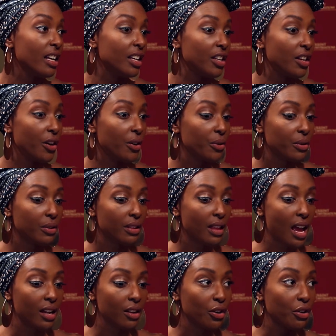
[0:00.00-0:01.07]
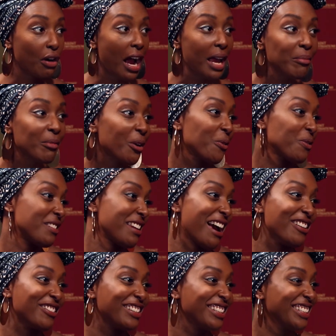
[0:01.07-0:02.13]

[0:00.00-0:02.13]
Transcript: You know, then crime goes down.